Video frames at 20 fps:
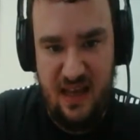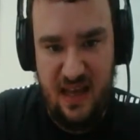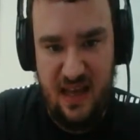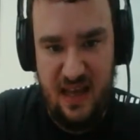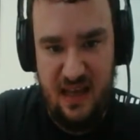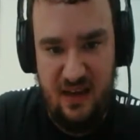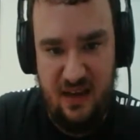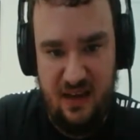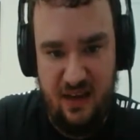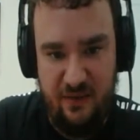
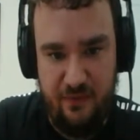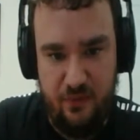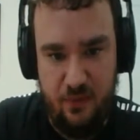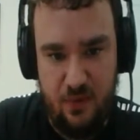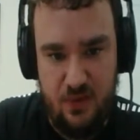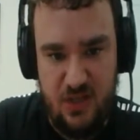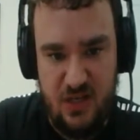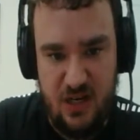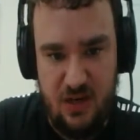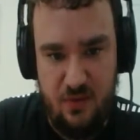hiding for
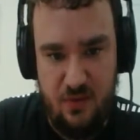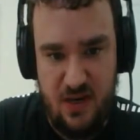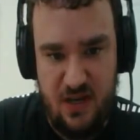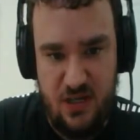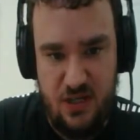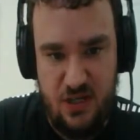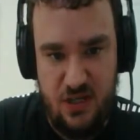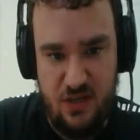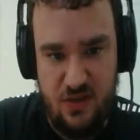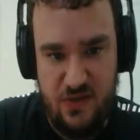
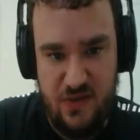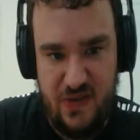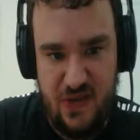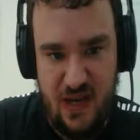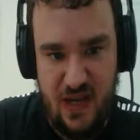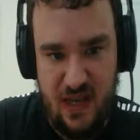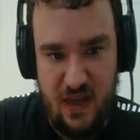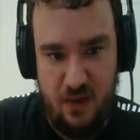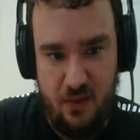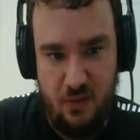generations
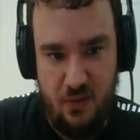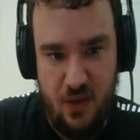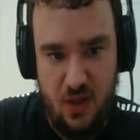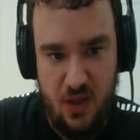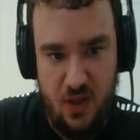now.